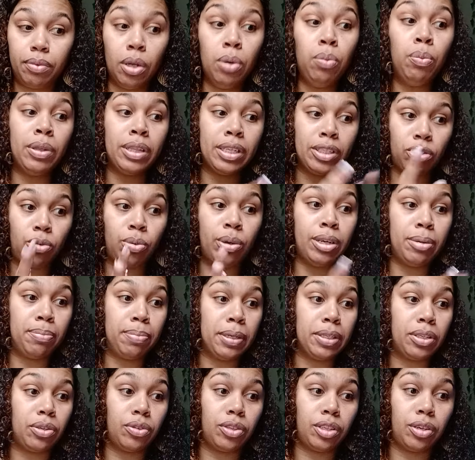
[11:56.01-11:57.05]
with this Queen of
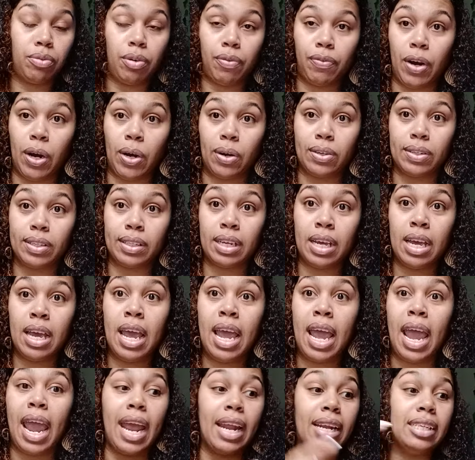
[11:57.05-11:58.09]
Pentacles in reverse.
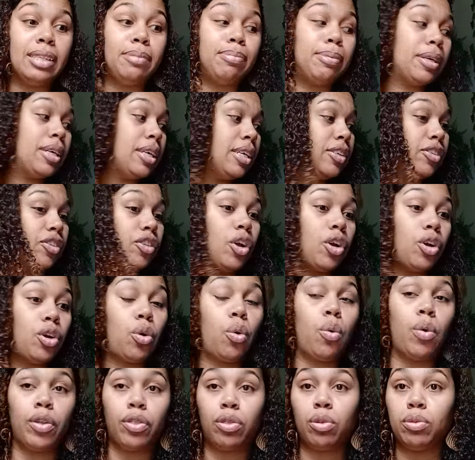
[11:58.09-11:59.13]
And it's because they're
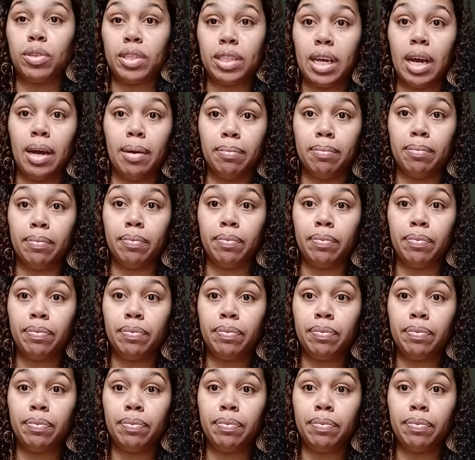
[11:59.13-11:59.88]
going through something.